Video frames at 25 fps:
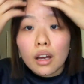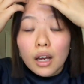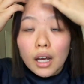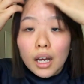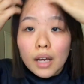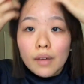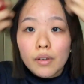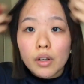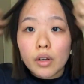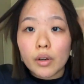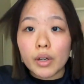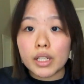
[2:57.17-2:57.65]
I
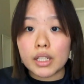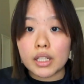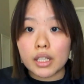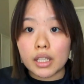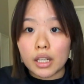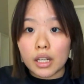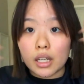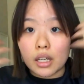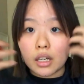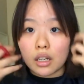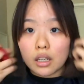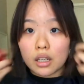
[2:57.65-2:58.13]
have no
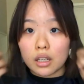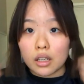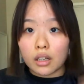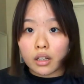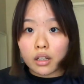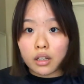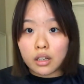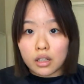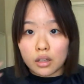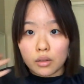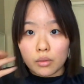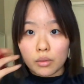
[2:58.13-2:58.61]
idea
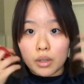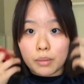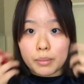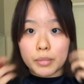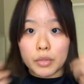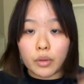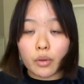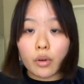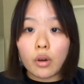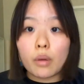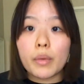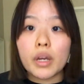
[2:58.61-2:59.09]
what I'm
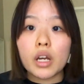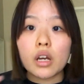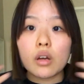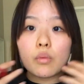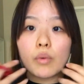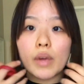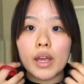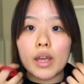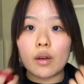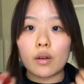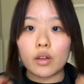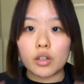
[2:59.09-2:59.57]
doing. Oh my god,
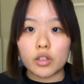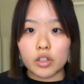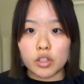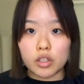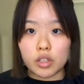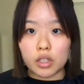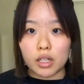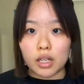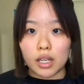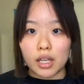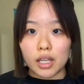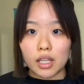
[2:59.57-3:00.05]
wait,
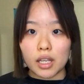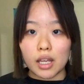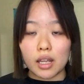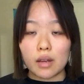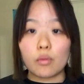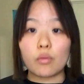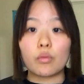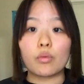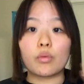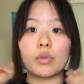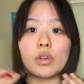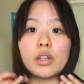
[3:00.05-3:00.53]
should I get
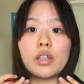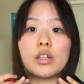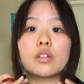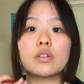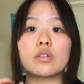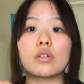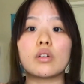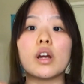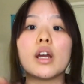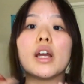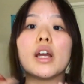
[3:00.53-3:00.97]
really short